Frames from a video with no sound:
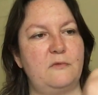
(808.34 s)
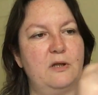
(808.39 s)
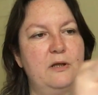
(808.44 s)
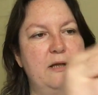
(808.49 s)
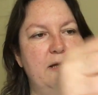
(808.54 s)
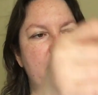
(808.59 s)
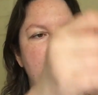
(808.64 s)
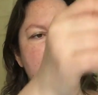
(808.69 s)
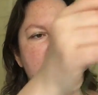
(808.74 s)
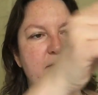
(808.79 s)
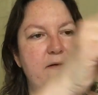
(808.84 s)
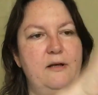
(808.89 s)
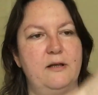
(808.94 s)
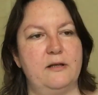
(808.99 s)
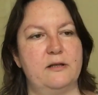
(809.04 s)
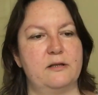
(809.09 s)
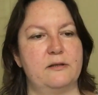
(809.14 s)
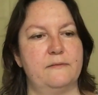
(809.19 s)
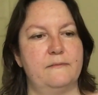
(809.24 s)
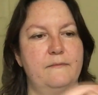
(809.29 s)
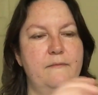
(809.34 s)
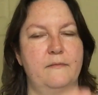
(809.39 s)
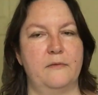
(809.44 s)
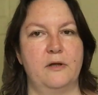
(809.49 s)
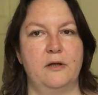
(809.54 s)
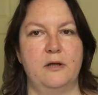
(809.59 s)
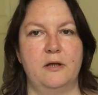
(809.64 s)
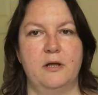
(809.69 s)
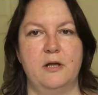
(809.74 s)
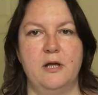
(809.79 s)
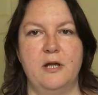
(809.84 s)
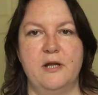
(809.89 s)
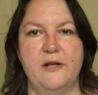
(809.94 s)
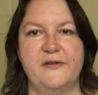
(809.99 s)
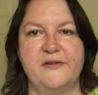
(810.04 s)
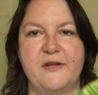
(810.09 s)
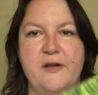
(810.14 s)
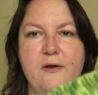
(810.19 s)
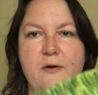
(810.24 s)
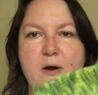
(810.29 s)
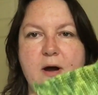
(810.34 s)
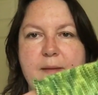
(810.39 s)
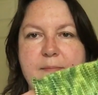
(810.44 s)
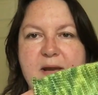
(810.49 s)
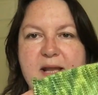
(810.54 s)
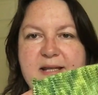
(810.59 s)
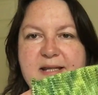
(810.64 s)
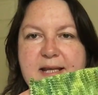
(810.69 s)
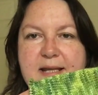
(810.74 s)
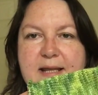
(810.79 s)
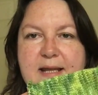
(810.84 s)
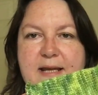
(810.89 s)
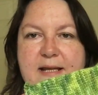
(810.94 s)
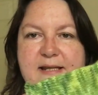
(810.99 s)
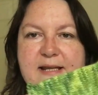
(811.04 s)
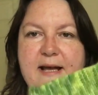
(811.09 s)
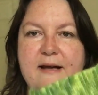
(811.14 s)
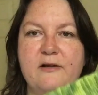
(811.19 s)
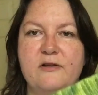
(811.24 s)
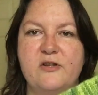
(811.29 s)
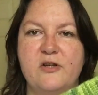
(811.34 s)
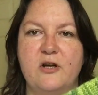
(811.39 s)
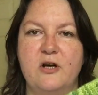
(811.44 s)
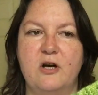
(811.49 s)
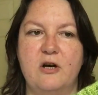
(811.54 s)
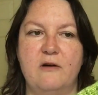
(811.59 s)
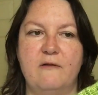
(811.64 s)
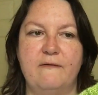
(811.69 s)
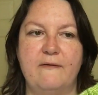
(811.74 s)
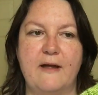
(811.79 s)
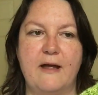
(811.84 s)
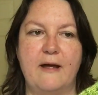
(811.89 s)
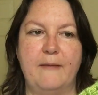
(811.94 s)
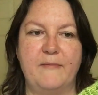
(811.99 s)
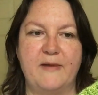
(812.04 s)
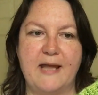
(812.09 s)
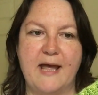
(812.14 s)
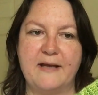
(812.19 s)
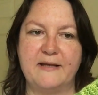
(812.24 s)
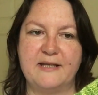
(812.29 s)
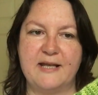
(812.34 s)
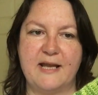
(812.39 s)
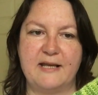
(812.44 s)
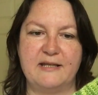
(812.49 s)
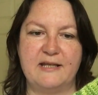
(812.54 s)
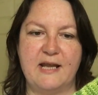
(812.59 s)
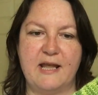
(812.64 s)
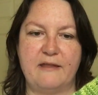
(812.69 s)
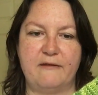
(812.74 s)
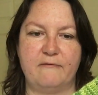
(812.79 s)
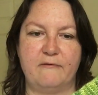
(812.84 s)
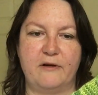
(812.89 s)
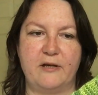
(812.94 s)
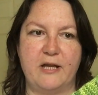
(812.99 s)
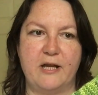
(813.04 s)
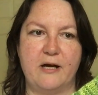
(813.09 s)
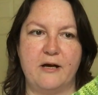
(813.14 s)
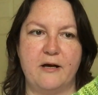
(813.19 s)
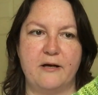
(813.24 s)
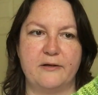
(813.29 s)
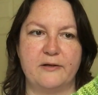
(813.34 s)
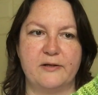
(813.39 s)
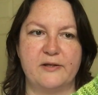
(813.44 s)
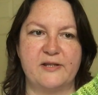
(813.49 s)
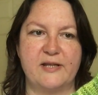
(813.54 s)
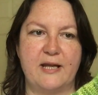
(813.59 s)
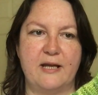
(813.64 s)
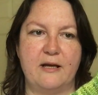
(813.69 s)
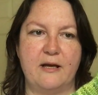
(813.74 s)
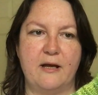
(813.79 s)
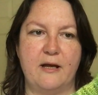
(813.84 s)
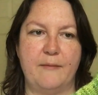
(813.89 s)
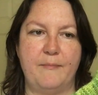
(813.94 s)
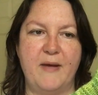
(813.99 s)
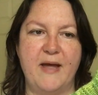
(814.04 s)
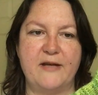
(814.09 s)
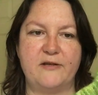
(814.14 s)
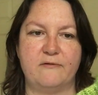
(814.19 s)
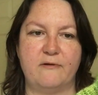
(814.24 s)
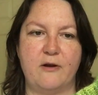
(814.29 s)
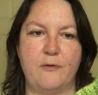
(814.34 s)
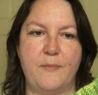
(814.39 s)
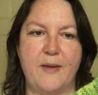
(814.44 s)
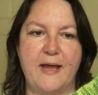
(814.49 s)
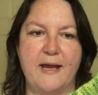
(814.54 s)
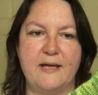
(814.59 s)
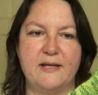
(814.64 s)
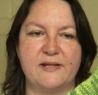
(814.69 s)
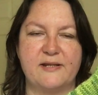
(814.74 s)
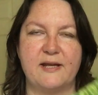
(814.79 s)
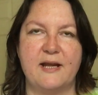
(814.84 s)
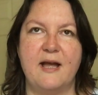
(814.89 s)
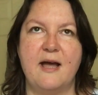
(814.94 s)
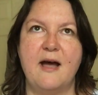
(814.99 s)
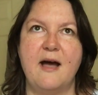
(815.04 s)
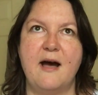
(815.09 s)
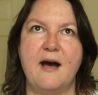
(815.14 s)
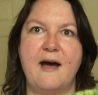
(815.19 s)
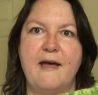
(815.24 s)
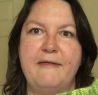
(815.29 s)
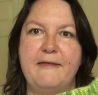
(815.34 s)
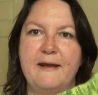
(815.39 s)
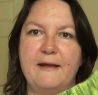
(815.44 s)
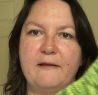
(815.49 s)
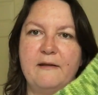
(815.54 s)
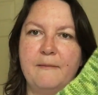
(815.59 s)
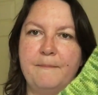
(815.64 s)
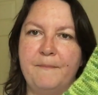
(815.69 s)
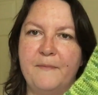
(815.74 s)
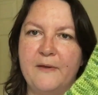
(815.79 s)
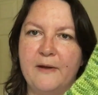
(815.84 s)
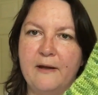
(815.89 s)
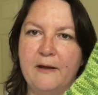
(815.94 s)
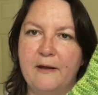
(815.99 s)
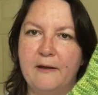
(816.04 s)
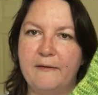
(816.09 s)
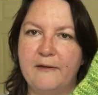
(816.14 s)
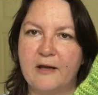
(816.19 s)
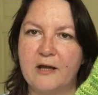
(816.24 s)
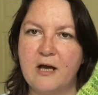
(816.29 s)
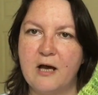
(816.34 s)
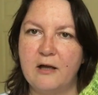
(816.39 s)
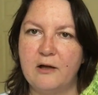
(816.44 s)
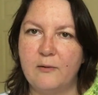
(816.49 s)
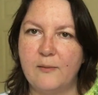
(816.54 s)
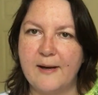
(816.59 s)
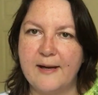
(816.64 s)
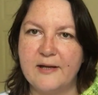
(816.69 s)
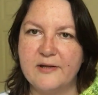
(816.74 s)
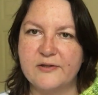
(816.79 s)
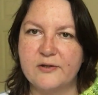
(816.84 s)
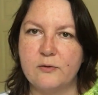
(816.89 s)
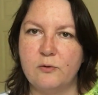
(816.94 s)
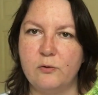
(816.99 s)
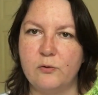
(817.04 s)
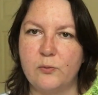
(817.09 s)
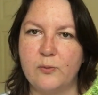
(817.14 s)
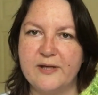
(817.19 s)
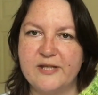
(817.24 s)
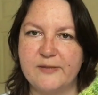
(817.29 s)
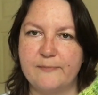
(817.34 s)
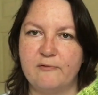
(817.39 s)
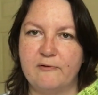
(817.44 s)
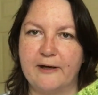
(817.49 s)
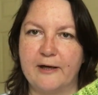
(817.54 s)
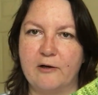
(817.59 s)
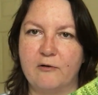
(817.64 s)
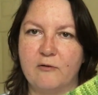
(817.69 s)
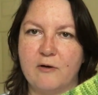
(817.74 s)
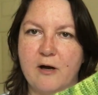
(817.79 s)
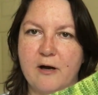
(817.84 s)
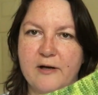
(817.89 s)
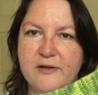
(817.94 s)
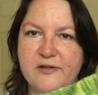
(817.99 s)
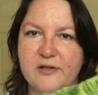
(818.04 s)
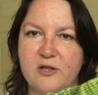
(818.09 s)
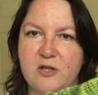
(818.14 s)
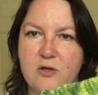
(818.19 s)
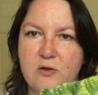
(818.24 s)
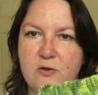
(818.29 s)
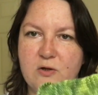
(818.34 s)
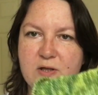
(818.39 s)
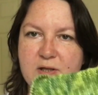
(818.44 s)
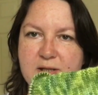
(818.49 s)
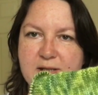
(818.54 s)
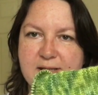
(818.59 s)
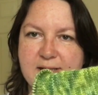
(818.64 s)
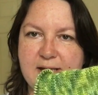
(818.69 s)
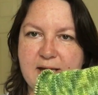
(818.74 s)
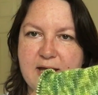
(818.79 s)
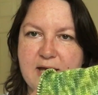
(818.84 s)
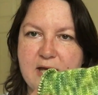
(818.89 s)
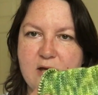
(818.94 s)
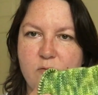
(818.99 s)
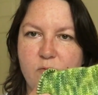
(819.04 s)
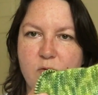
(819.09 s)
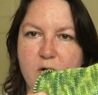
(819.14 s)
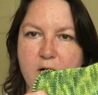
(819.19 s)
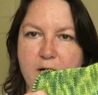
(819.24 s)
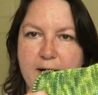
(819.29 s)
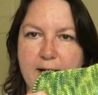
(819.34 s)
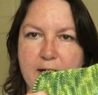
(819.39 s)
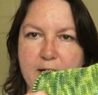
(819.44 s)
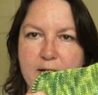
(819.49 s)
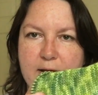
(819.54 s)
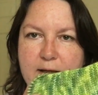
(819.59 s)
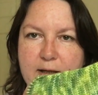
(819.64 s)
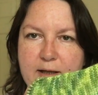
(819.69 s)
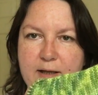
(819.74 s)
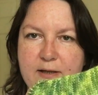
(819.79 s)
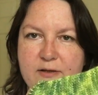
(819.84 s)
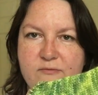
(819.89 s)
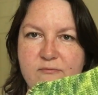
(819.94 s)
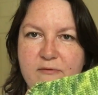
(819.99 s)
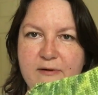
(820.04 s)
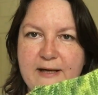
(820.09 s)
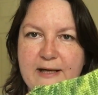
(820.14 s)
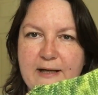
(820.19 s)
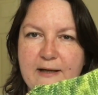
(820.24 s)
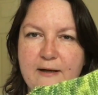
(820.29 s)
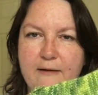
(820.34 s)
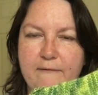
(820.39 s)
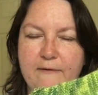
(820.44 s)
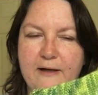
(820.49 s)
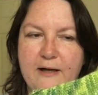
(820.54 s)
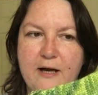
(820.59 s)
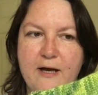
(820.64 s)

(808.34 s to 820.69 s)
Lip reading: Get rid of that. So I'm knitting these out of Yantan Tetherer yarns in her Pedero base. I think the colourway is called Whispering Grass, and you can see why. It's really lovely.